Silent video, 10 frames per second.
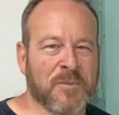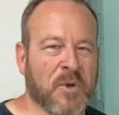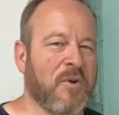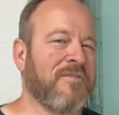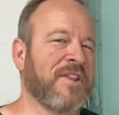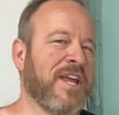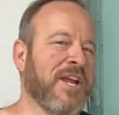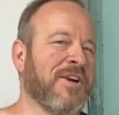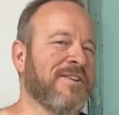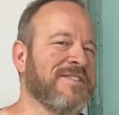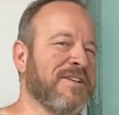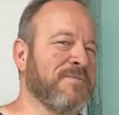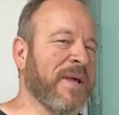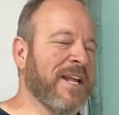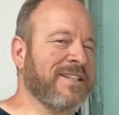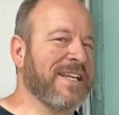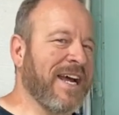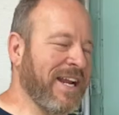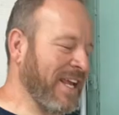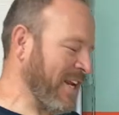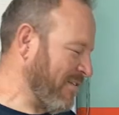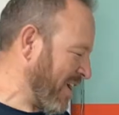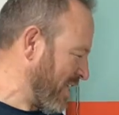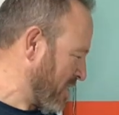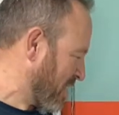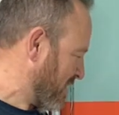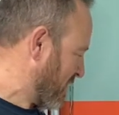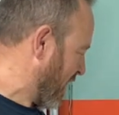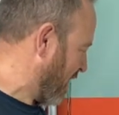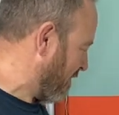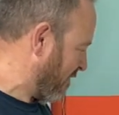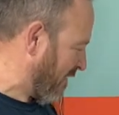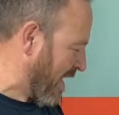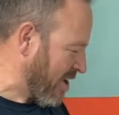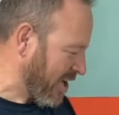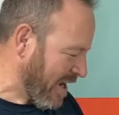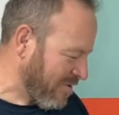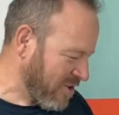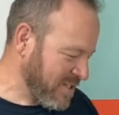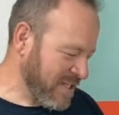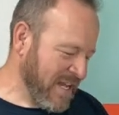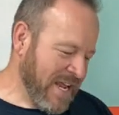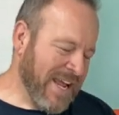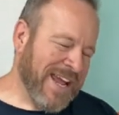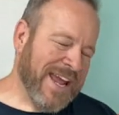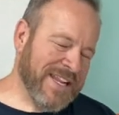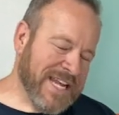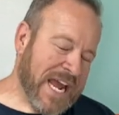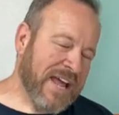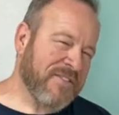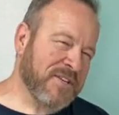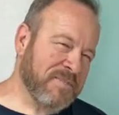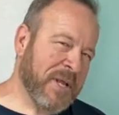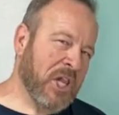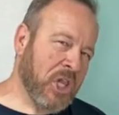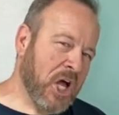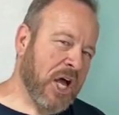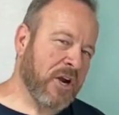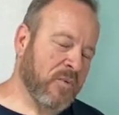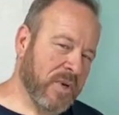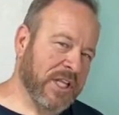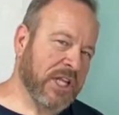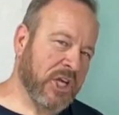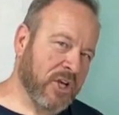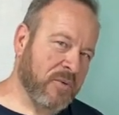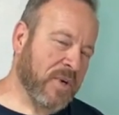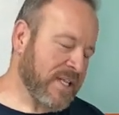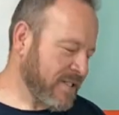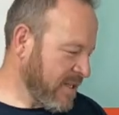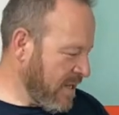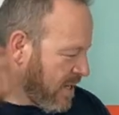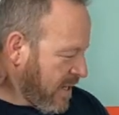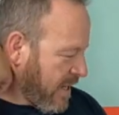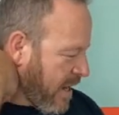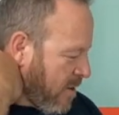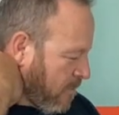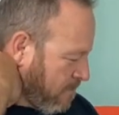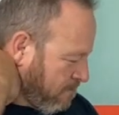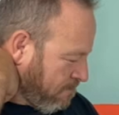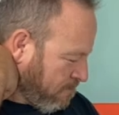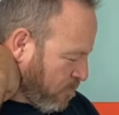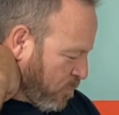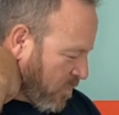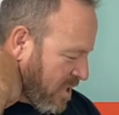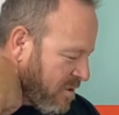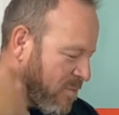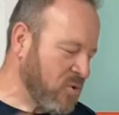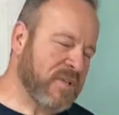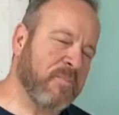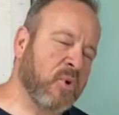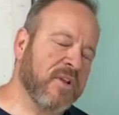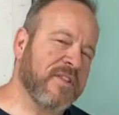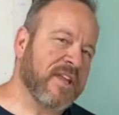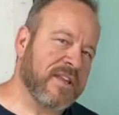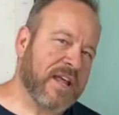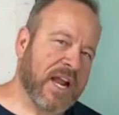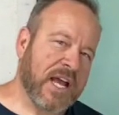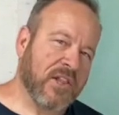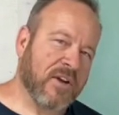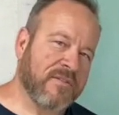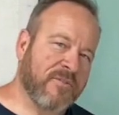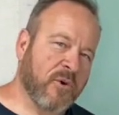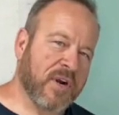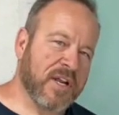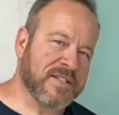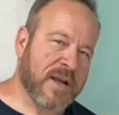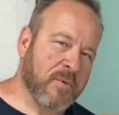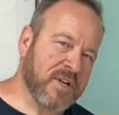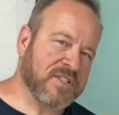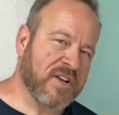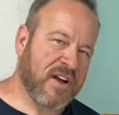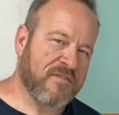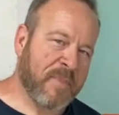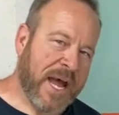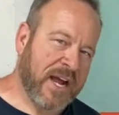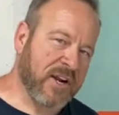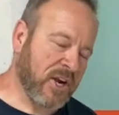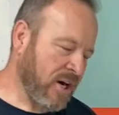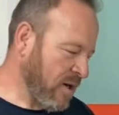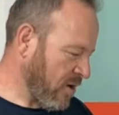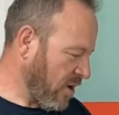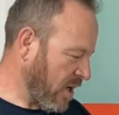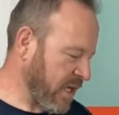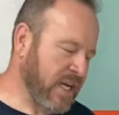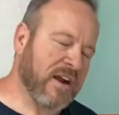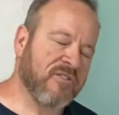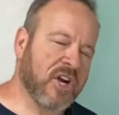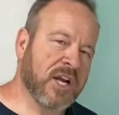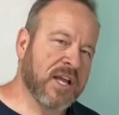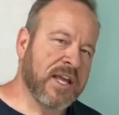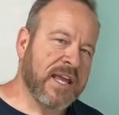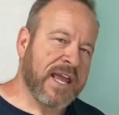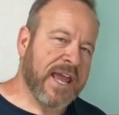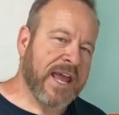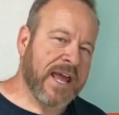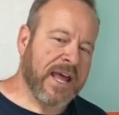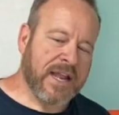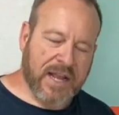Over the years, there's been a ton of innovations in Fender covers. And yeah, there's been a lot of really good ones. Now, the most important thing that I look for is I want a soft backer on a cover, and